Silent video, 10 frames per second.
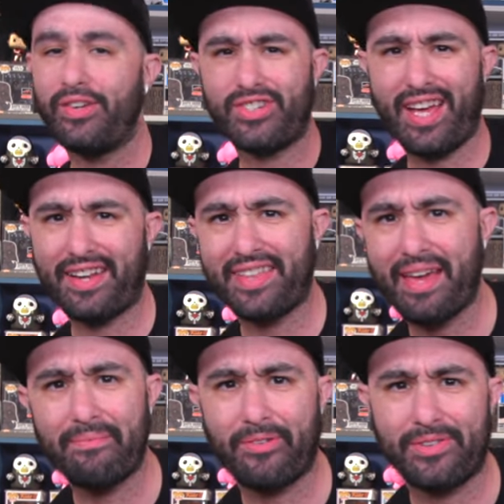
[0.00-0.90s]
huge shout out to
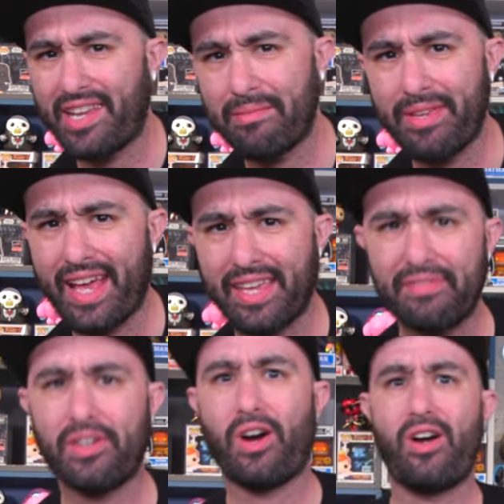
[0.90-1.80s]
them for sending me that
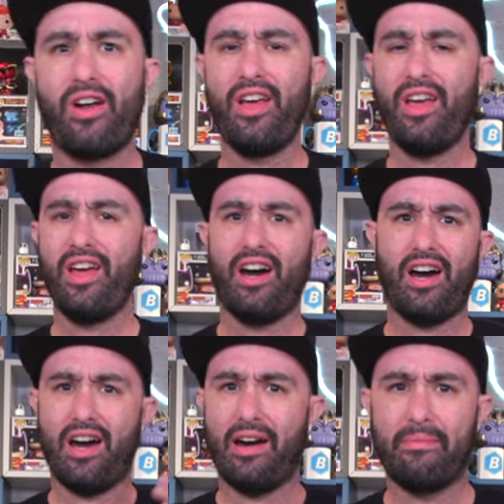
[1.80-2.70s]
gift card.
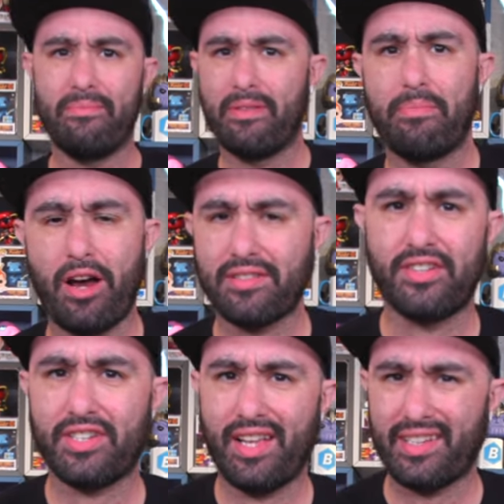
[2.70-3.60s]
The
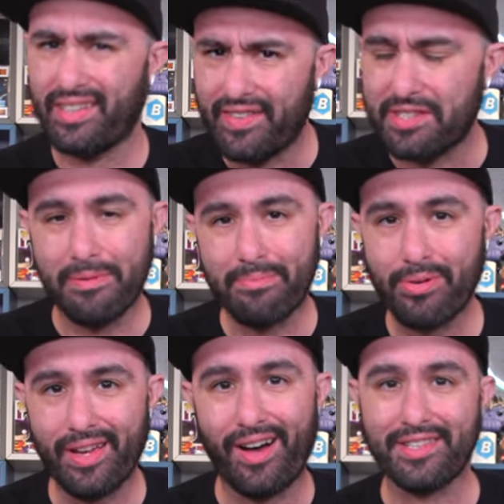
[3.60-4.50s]
BoxLunch Collective, it's been
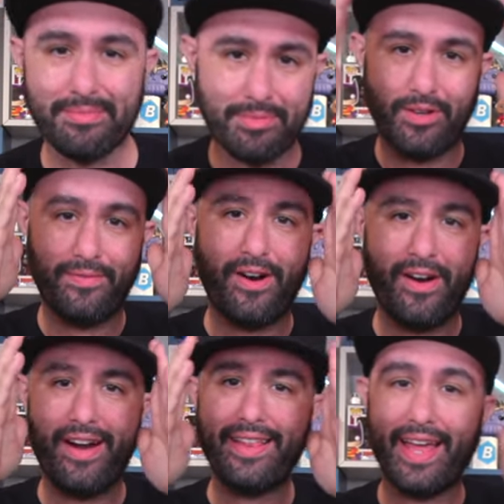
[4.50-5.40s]
pretty awesome so
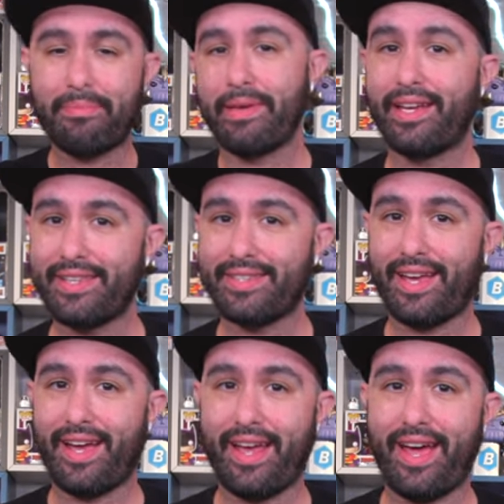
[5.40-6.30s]
far, and I like because
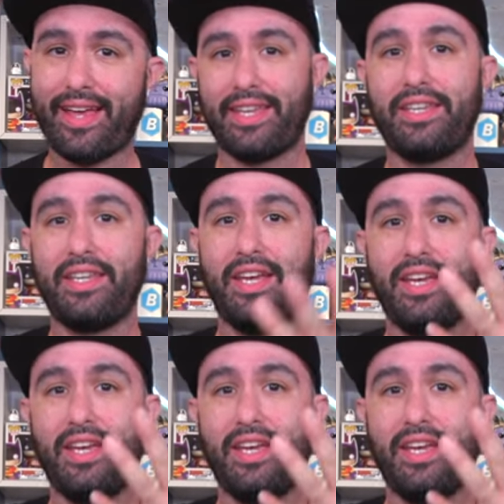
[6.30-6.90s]
I can